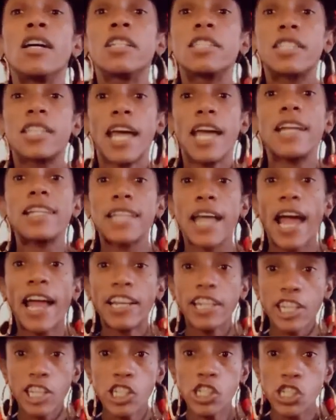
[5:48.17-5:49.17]
take that
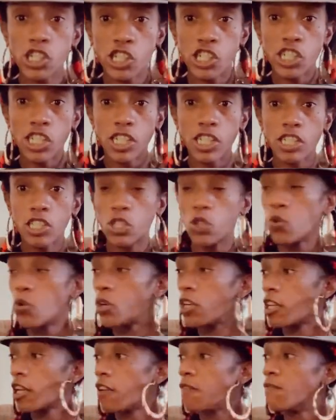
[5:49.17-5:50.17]
energy to
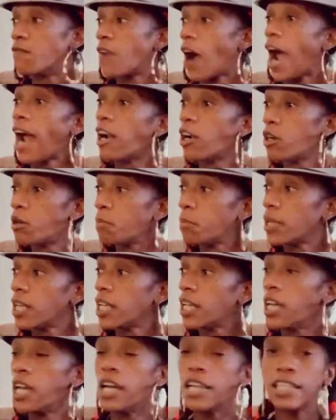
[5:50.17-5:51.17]
an
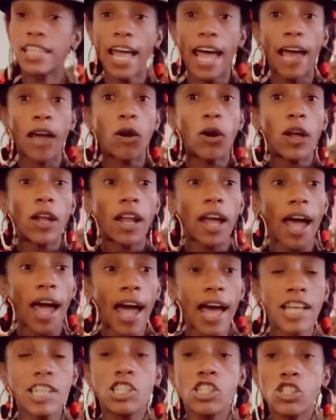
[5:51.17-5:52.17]
environment that
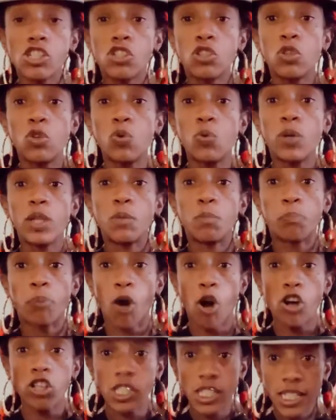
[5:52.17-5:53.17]
has to do with
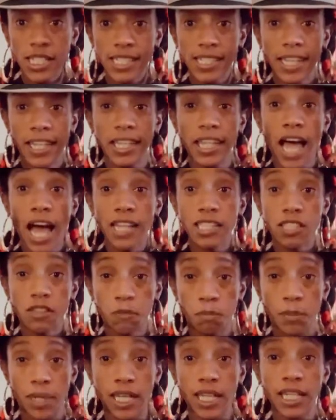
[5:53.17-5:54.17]
bosses and lots of
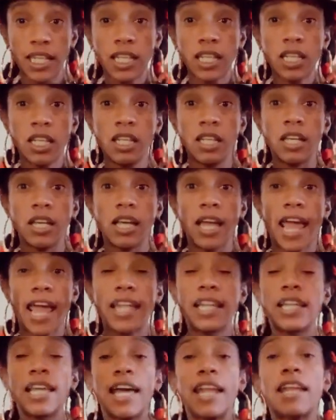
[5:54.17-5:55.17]
money
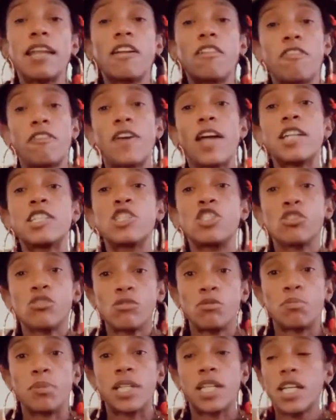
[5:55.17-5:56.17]
and let it affect
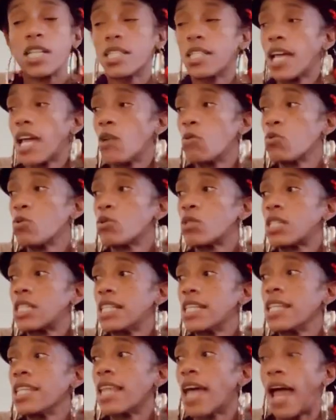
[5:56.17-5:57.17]
you because they will
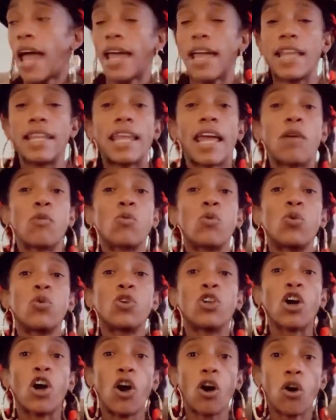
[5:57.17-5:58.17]
see that and they will
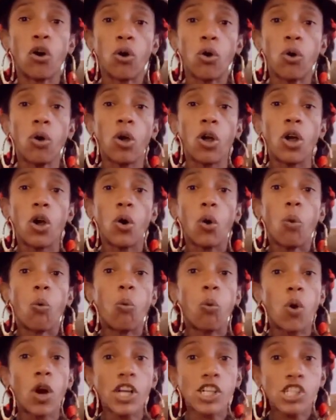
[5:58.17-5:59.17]
know
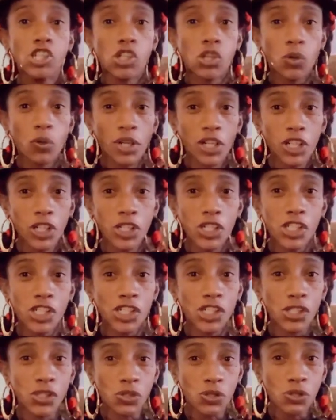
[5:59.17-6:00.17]
what triggers
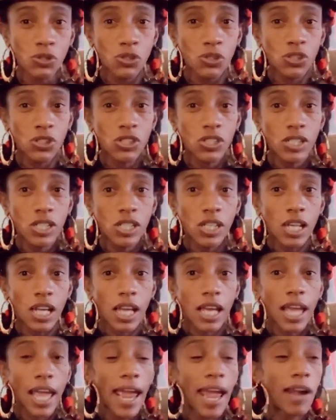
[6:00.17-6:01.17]
you
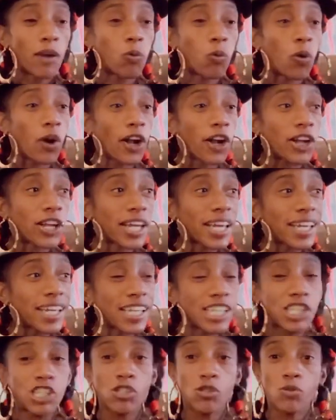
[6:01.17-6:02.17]
and where to
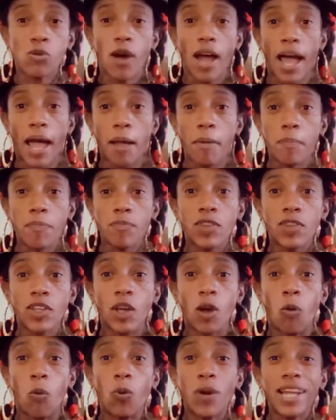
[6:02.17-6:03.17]
hit you at
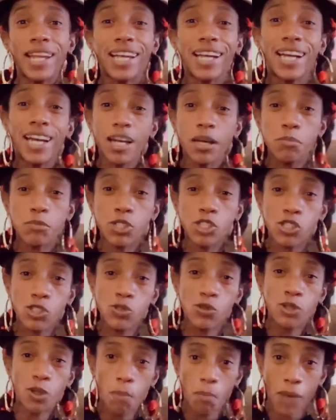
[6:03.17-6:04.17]
when it comes to
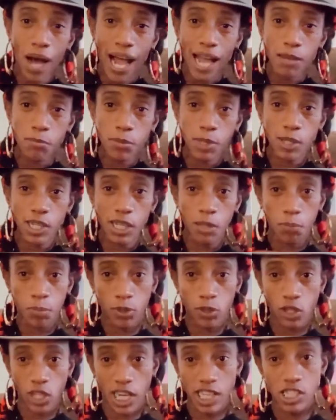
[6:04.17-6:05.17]
the mind
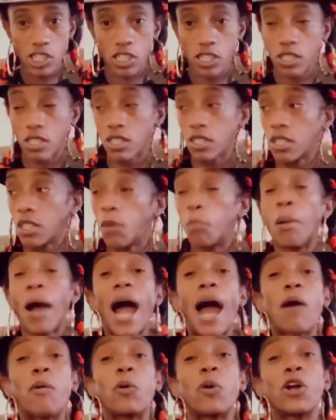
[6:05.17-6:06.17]
manipulation, the
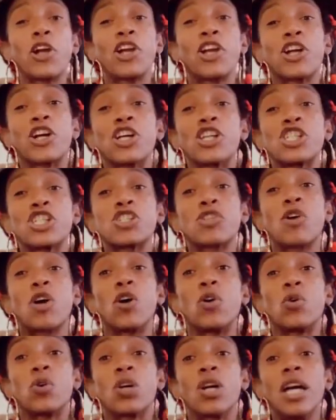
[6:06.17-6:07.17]
power, and the
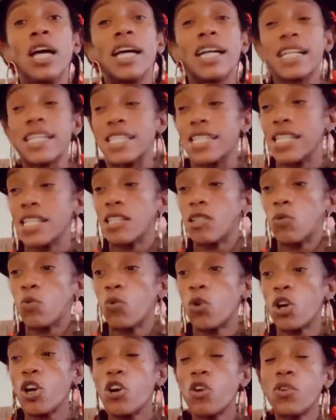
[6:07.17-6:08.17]
control. Because in the
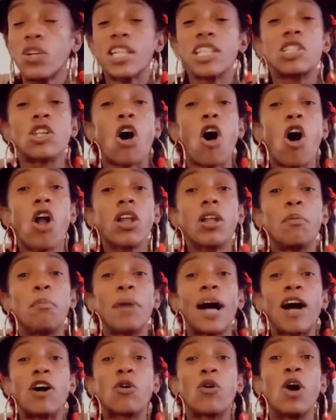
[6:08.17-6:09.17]
world, it's all
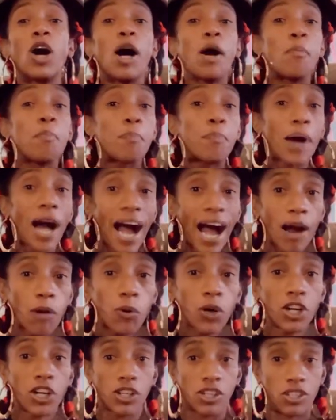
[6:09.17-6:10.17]
about
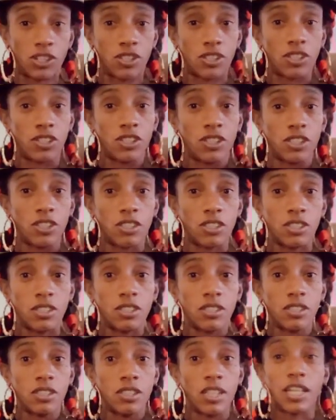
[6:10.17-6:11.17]
power,
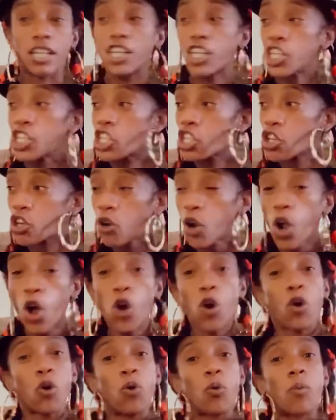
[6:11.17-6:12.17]

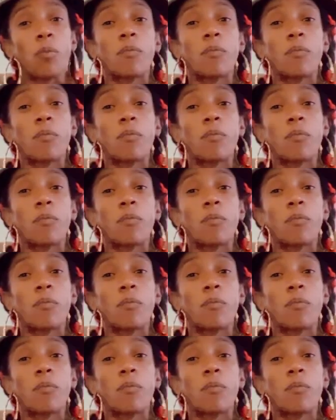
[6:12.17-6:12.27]
control.